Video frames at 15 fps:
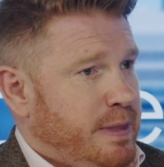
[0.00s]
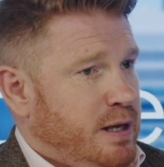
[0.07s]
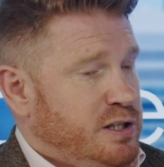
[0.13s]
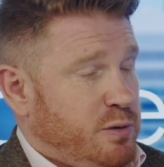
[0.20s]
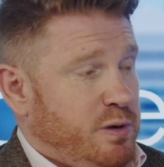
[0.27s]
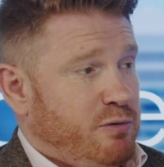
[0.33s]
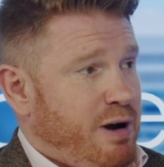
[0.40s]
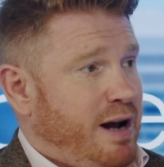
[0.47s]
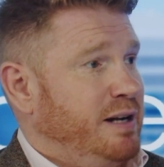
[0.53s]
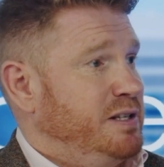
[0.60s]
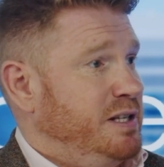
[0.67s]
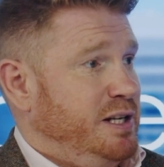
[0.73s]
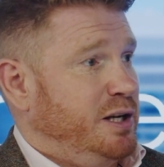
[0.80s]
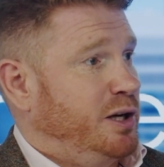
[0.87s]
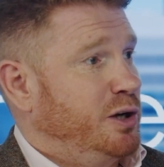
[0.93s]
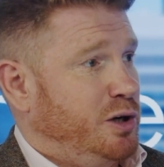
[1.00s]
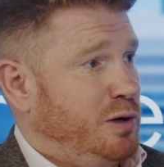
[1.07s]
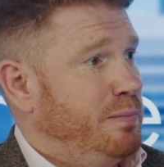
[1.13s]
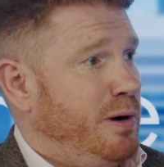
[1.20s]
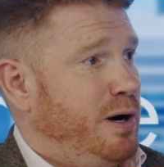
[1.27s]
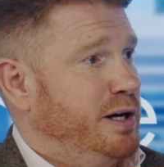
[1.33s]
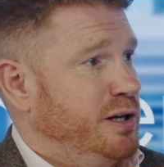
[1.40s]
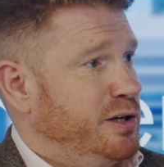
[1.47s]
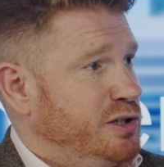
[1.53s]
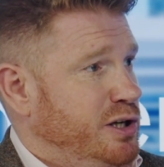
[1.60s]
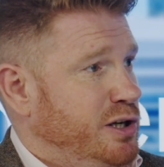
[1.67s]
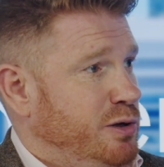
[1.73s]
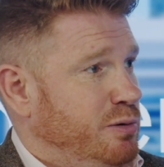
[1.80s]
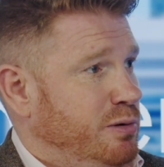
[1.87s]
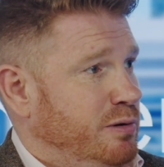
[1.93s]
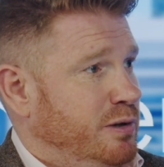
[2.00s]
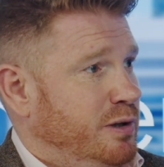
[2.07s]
So in reality, you can combine the two.